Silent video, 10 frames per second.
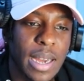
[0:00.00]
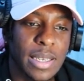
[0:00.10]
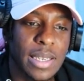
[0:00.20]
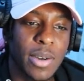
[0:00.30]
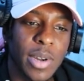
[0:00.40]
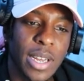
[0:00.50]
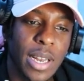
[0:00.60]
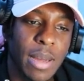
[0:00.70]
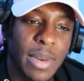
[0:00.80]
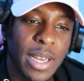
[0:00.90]
I see, okay,
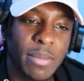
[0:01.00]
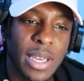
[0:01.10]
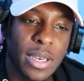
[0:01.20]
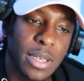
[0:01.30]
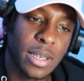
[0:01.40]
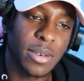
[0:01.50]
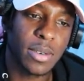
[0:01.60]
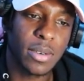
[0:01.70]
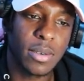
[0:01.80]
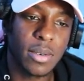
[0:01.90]
Lemonade, because, you
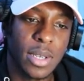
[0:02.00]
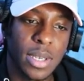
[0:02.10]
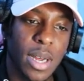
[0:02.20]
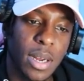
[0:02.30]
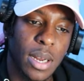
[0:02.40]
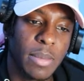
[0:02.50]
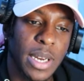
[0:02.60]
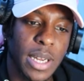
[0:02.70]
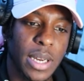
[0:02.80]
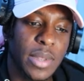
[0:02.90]
know, the song
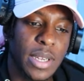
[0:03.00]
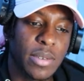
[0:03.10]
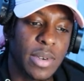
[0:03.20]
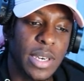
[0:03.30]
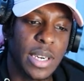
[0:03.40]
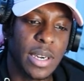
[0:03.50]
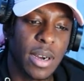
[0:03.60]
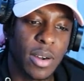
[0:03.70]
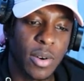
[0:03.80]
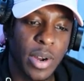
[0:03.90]
Lemonade. There's one here
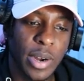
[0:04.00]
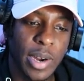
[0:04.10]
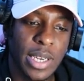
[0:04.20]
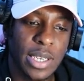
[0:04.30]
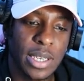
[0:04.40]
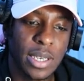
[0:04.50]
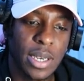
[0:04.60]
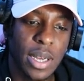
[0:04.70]
called Going Crazy